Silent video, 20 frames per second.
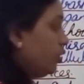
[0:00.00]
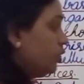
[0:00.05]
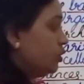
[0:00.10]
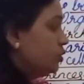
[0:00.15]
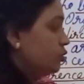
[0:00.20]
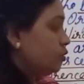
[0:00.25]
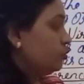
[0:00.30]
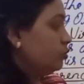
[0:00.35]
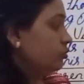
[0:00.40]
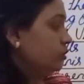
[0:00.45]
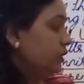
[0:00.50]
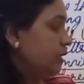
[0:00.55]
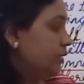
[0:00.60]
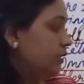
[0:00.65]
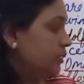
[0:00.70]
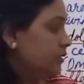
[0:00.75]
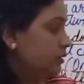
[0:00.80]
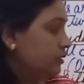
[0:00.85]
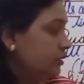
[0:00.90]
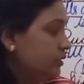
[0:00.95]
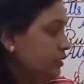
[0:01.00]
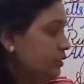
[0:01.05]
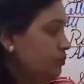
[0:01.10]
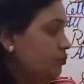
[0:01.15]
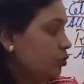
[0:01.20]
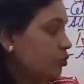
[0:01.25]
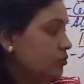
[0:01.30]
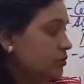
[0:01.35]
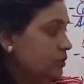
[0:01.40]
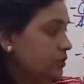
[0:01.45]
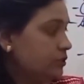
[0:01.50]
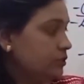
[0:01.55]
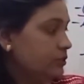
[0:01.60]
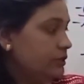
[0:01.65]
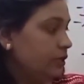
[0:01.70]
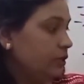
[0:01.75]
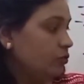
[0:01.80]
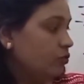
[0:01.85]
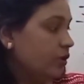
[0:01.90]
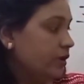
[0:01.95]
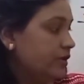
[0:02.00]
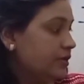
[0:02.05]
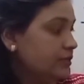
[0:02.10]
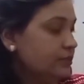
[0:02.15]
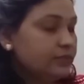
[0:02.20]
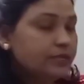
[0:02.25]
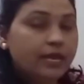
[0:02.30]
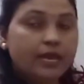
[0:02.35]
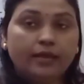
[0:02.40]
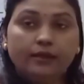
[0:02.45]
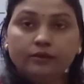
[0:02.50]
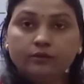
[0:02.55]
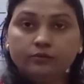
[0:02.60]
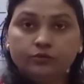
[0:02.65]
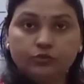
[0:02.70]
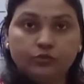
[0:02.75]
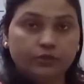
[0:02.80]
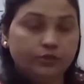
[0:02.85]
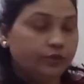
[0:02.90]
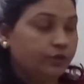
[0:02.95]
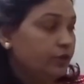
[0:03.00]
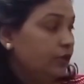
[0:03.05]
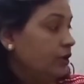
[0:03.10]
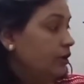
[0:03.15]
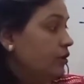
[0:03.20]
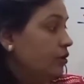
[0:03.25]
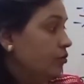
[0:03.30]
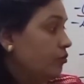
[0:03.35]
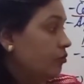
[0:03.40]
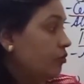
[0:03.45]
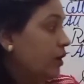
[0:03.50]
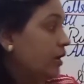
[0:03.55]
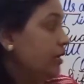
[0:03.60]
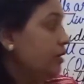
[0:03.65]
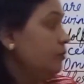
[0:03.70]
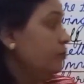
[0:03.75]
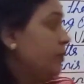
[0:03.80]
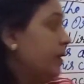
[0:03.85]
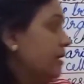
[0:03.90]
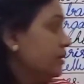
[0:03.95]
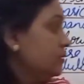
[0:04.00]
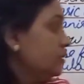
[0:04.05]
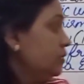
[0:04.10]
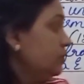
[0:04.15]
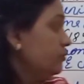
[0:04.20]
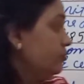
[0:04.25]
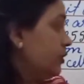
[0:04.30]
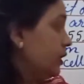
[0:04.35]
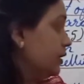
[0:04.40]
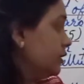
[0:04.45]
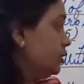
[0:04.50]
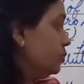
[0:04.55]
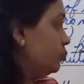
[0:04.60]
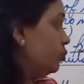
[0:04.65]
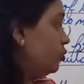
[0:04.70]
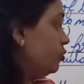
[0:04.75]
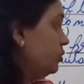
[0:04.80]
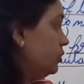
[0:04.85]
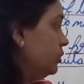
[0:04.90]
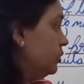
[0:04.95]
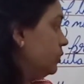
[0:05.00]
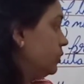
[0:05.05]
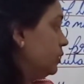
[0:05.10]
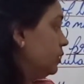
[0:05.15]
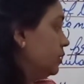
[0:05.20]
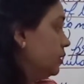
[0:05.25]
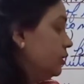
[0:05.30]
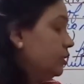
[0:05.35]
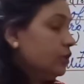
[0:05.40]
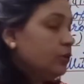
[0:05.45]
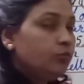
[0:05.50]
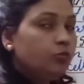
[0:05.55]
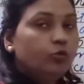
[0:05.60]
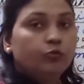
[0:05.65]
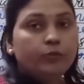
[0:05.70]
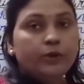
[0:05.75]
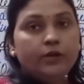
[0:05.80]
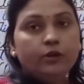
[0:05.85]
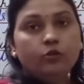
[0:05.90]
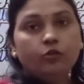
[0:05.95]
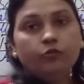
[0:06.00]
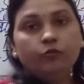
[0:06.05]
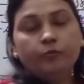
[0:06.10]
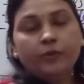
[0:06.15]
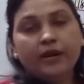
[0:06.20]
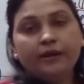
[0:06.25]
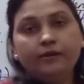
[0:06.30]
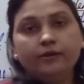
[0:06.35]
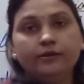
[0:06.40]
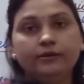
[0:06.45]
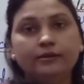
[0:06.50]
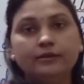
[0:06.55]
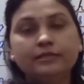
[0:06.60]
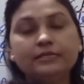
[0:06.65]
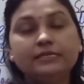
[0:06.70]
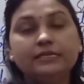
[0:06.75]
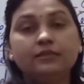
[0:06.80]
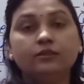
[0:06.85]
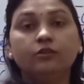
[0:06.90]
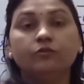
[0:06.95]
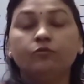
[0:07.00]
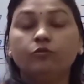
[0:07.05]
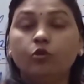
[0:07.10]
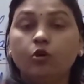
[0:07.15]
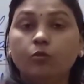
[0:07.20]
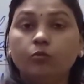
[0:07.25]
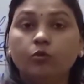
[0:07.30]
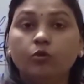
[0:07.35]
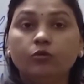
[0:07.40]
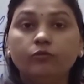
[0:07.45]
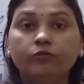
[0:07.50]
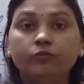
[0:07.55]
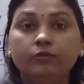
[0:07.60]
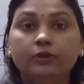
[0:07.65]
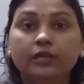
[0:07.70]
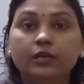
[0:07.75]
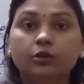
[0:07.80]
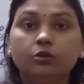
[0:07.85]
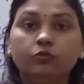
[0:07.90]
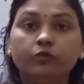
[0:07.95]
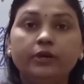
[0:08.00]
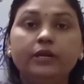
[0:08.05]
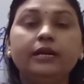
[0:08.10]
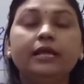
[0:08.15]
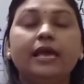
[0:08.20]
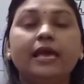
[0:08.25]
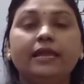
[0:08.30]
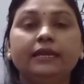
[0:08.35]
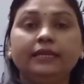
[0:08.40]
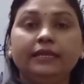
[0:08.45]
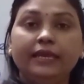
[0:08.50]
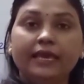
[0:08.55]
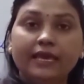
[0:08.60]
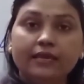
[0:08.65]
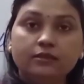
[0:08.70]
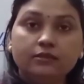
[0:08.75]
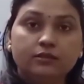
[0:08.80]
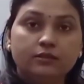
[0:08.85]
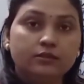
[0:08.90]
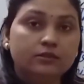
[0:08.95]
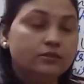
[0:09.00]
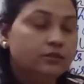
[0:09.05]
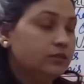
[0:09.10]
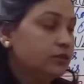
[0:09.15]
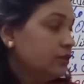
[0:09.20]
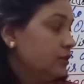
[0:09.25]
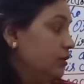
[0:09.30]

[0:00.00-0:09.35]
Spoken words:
So this process requires energy. While passive transport, the movement of materials in the form of liquid and gases